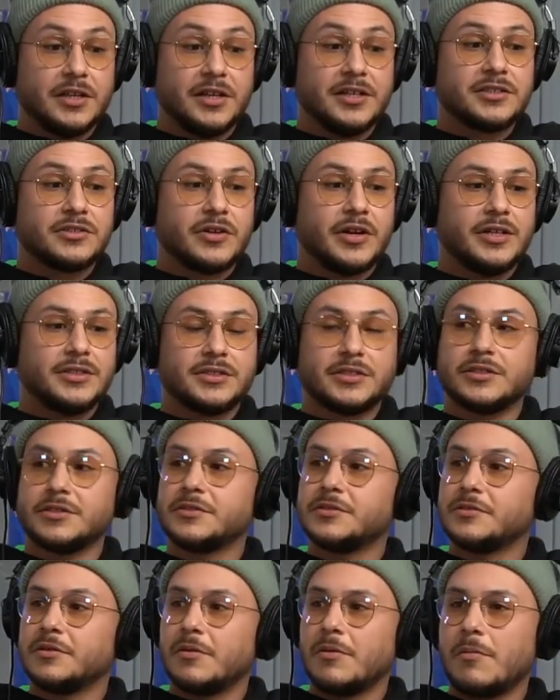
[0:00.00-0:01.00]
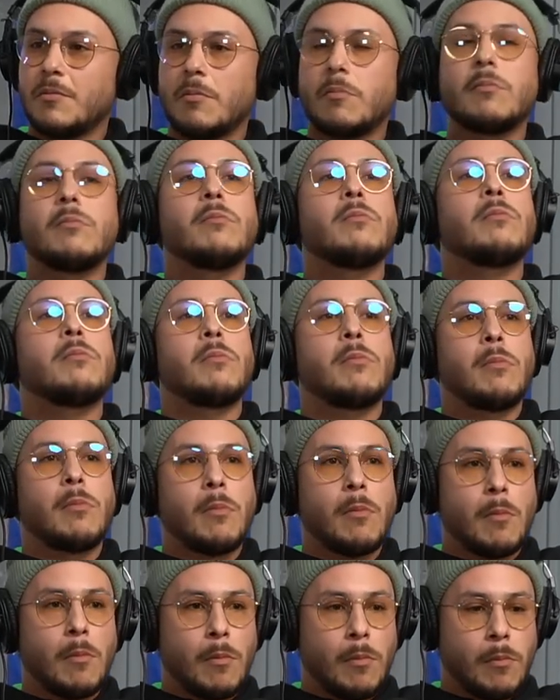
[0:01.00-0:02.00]
is Swifty crazy. Blue, you feel me?
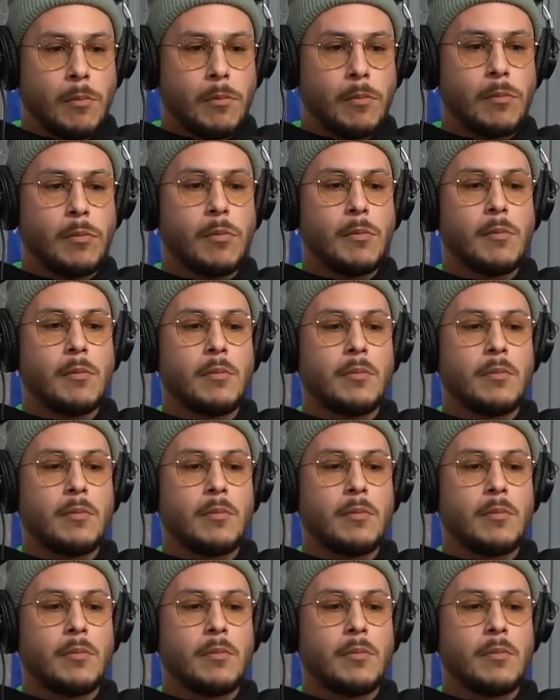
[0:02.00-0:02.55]
Like, what is